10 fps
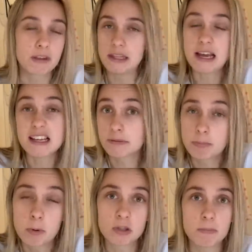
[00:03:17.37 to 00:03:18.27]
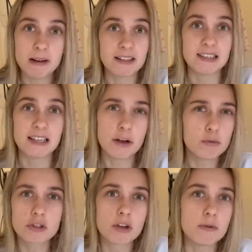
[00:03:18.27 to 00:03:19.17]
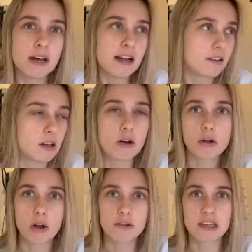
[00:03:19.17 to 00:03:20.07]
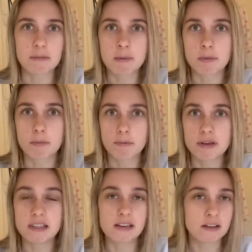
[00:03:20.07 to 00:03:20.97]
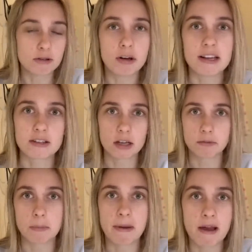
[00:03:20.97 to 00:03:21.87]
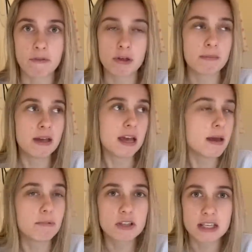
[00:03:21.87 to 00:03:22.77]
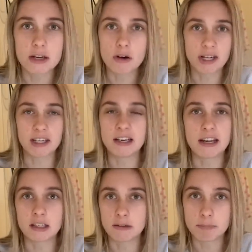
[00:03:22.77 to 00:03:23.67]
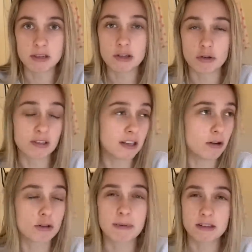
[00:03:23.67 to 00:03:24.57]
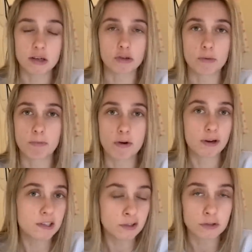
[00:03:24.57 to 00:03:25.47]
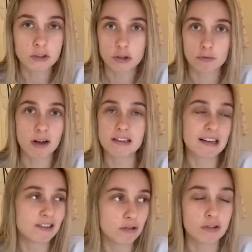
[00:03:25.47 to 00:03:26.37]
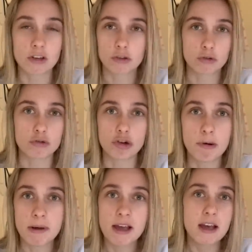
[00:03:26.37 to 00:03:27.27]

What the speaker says: That is a possibility. And also, Ten Hag can't take people in pre-season, he's got less time to prepare for them. It puts Ten Hag in a negative position. Ten Hag's made such good progress, he's on such a right tack, he's doing such a good job.